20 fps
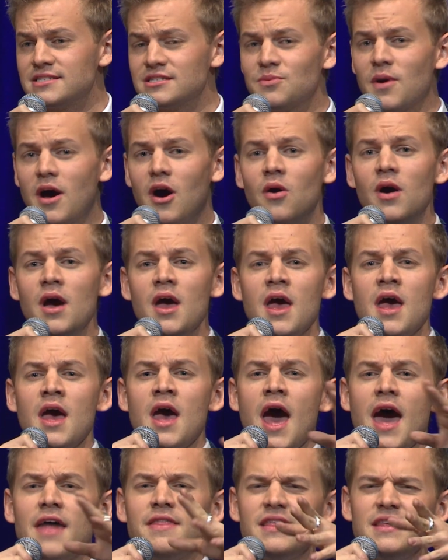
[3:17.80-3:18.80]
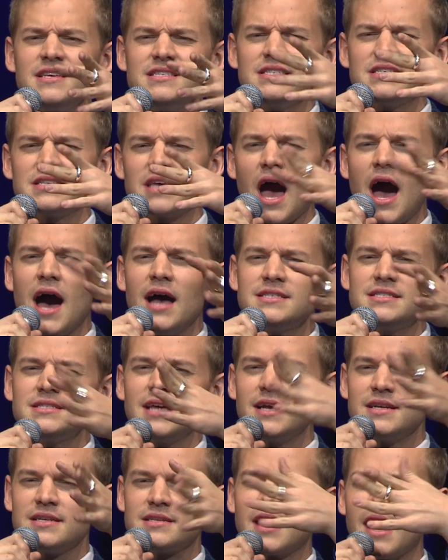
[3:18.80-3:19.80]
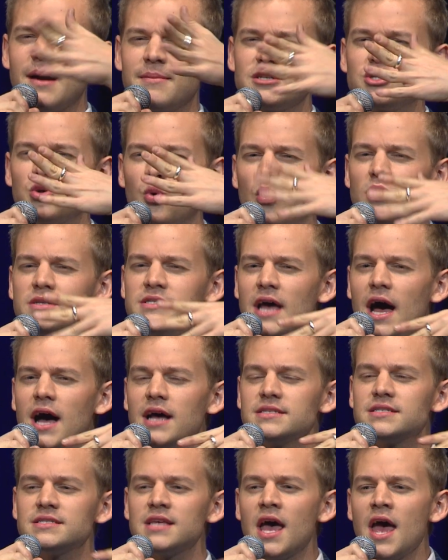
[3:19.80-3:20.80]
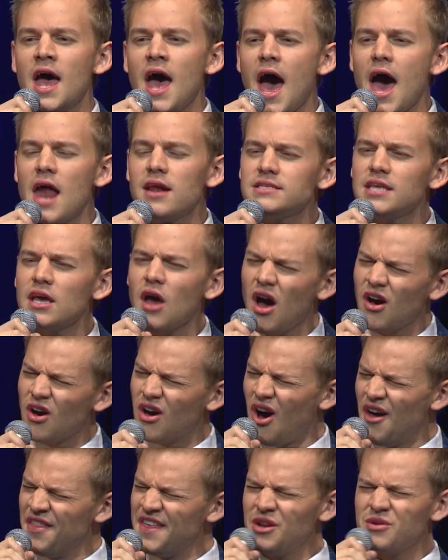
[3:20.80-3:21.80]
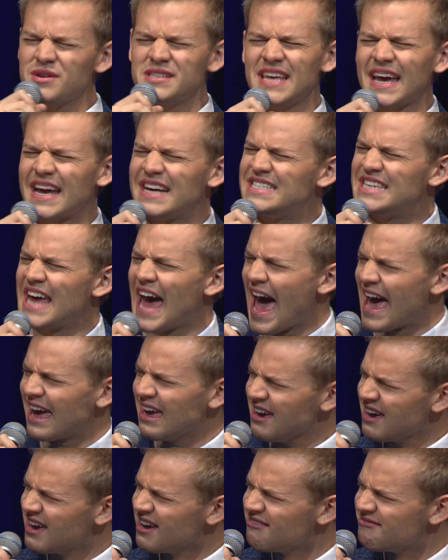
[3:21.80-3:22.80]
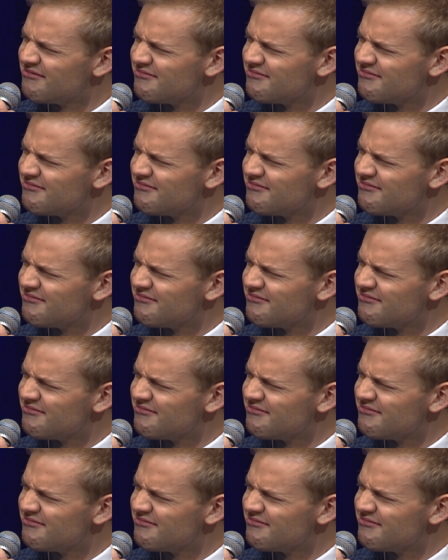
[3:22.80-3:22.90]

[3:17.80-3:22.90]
as well. And then there's this car started coming towards us. And I was like, God, that looks like a tank.